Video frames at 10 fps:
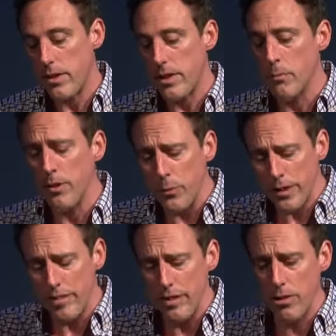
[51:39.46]
But if we
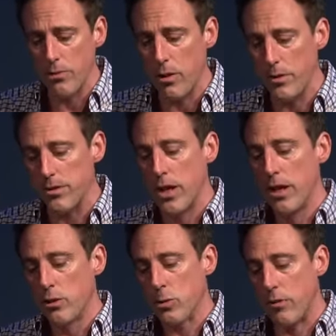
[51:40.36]
continue, Romans
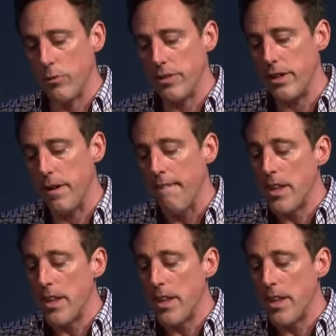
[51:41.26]
twelve fourteen.